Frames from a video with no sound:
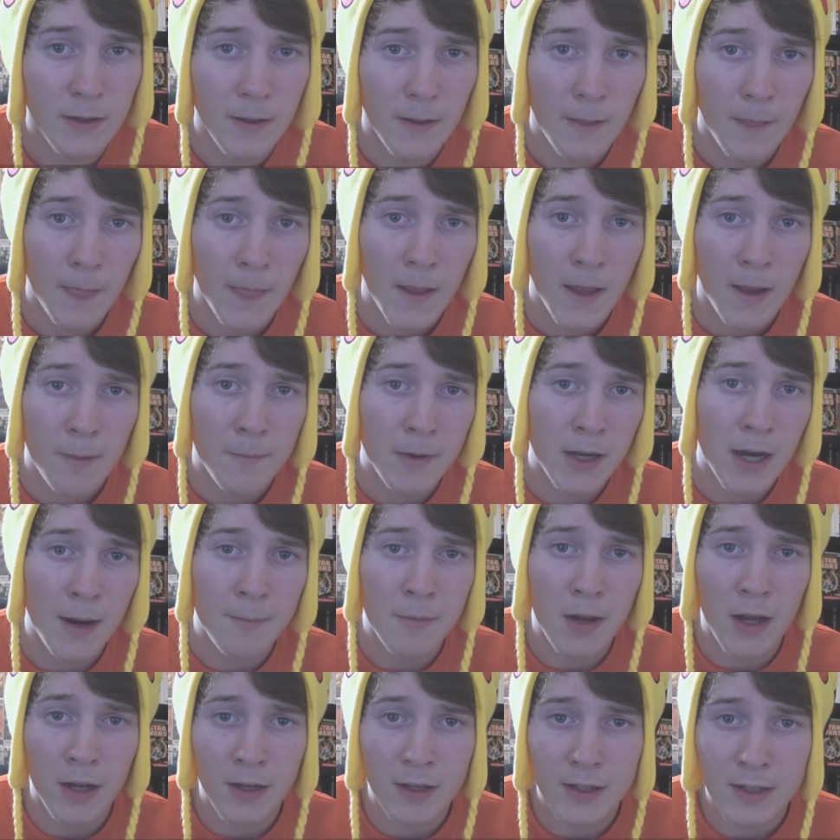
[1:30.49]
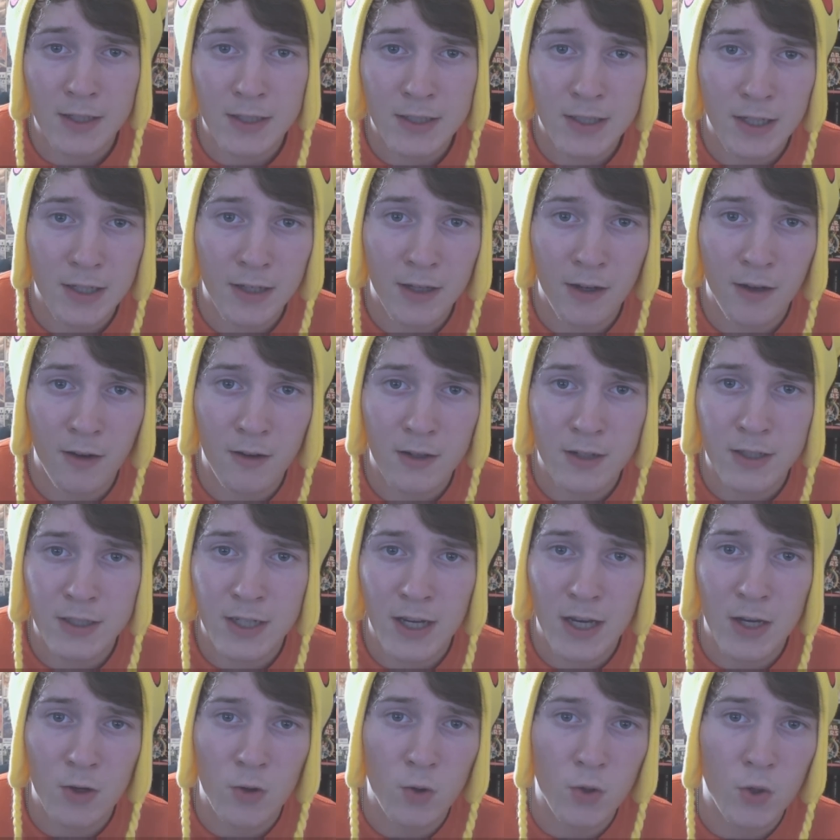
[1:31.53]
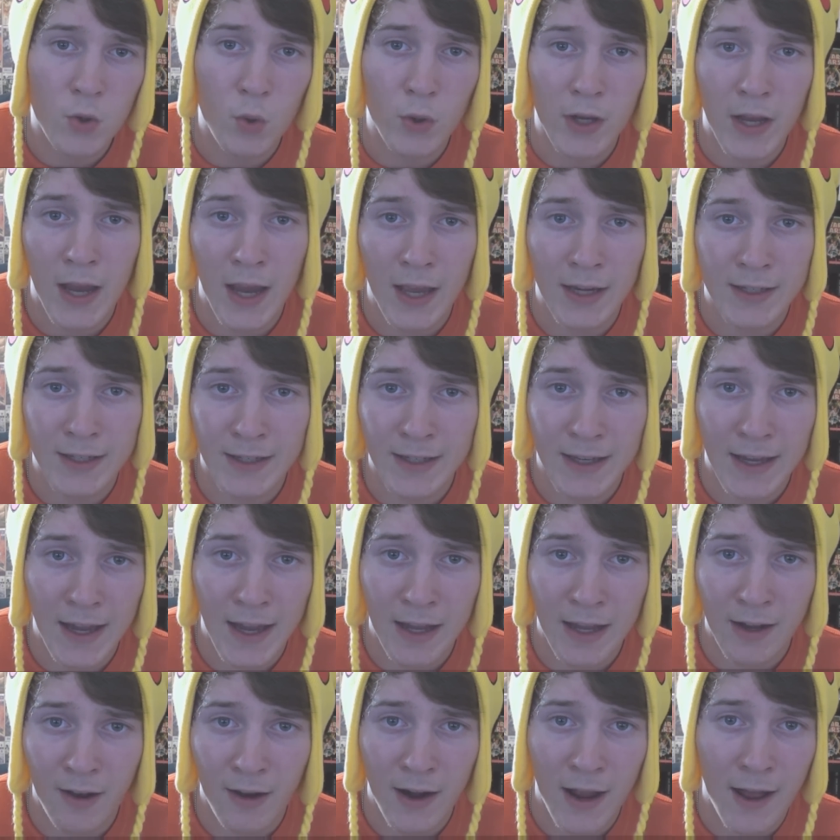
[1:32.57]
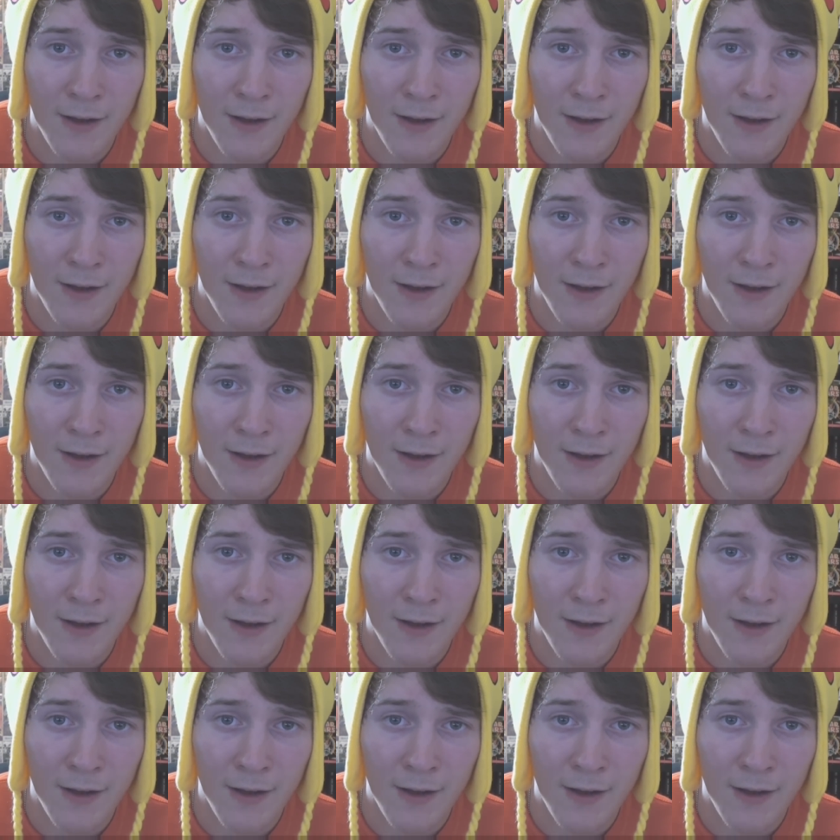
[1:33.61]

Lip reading: I mean, I'm not going to sit here and say who you can't and cannot